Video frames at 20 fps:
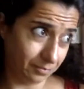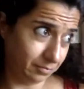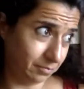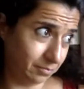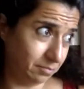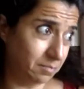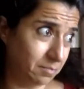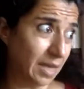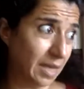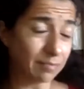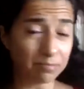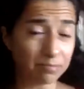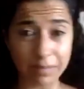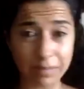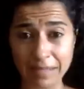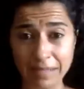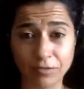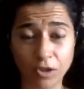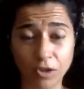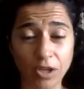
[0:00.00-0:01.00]

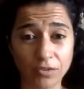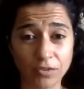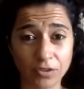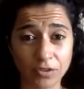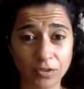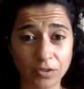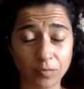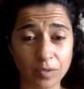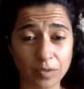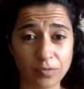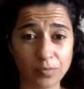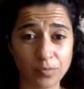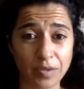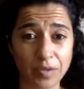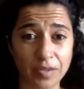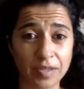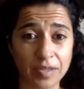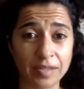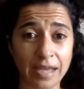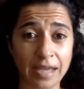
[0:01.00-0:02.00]
My daughter was with
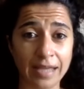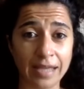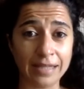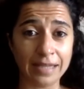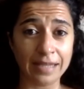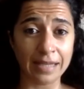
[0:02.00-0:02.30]
the nanny, and